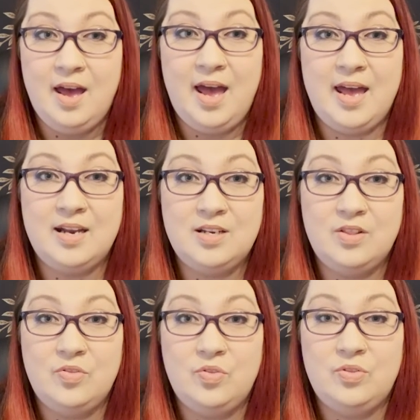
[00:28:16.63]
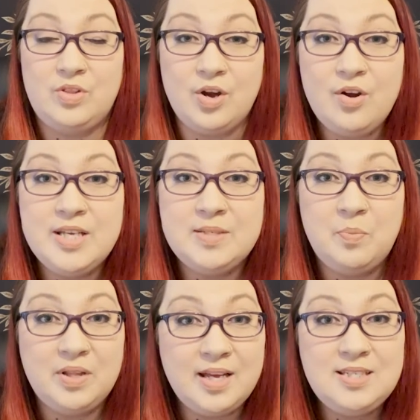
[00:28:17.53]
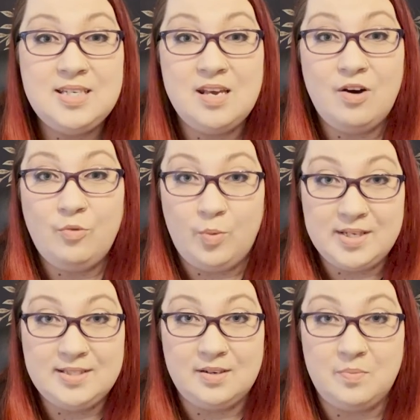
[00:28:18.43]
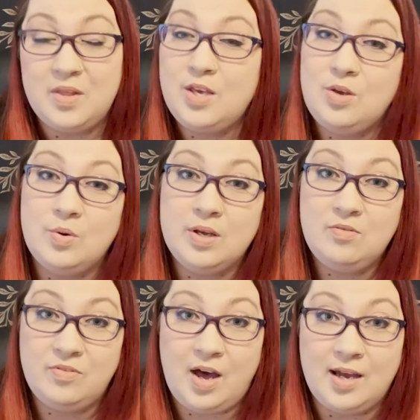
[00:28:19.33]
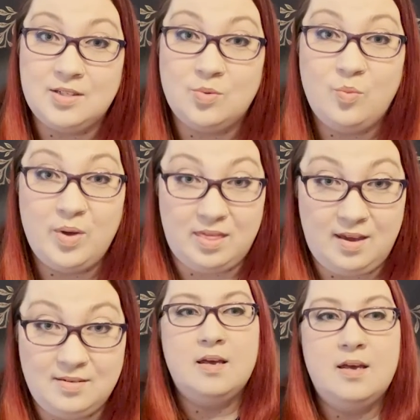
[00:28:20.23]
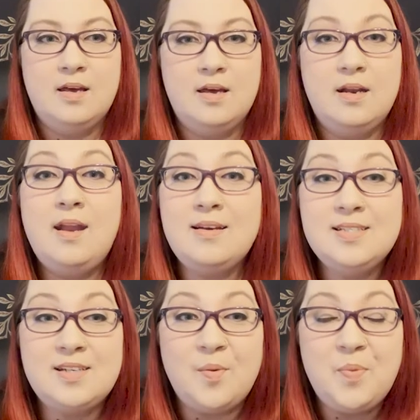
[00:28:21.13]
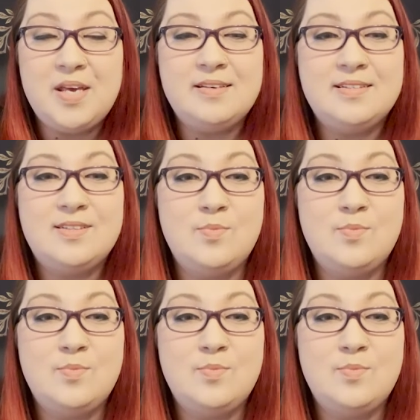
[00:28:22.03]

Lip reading: and there is plenty of wisdom that you can find within. Next up is the